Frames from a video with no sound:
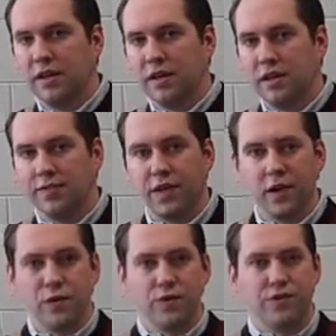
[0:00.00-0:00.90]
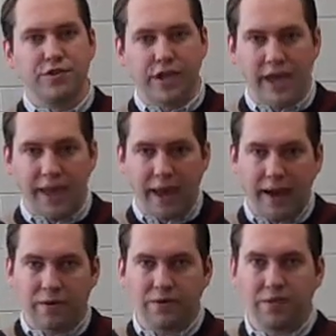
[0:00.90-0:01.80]
If the owners take
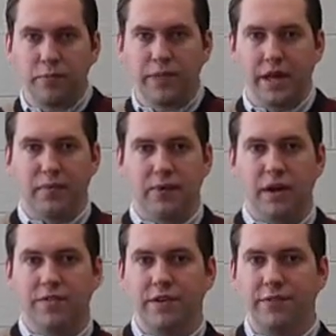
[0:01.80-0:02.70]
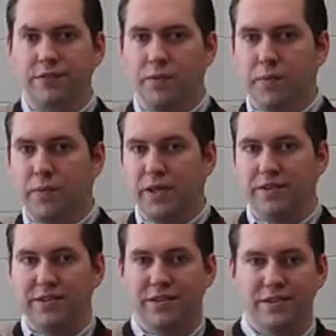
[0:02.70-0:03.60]
out some of that profit from the
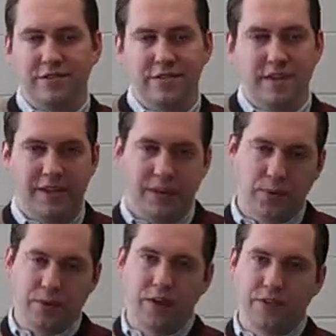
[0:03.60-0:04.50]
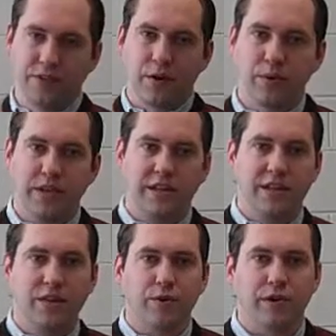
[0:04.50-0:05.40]
business, that will cause equity to
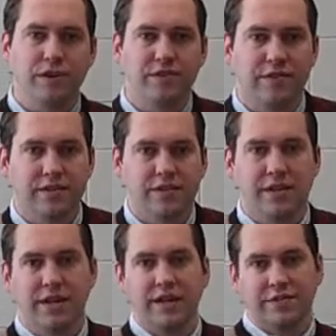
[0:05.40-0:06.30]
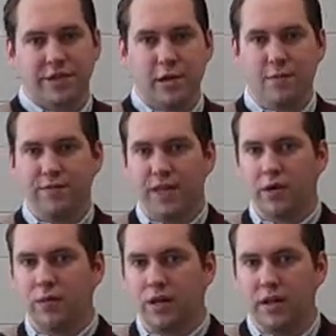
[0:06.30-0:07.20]
decrease. Statement
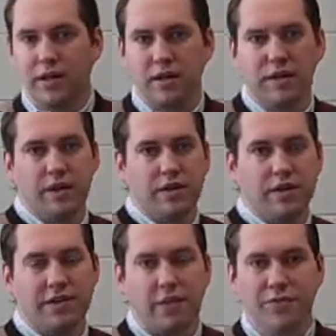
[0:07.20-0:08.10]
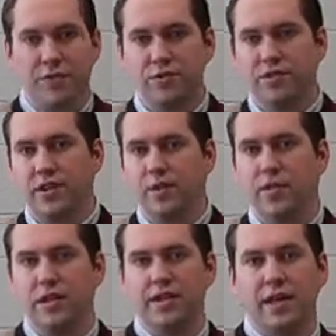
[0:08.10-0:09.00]
of owner's
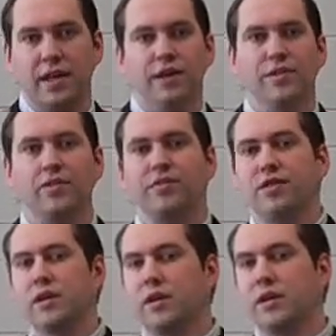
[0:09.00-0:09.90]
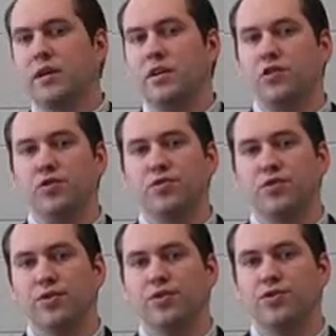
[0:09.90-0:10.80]
equity tells
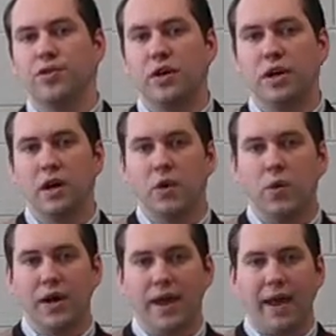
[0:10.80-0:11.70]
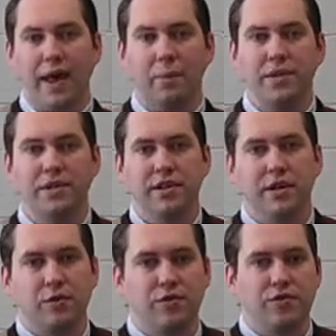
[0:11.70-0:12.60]
users what happened to the
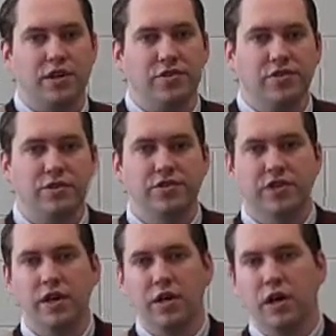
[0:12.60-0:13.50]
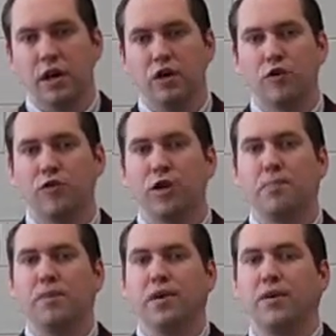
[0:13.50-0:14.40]
owner's interest over a
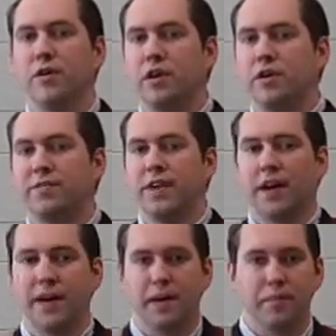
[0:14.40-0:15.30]
period of time.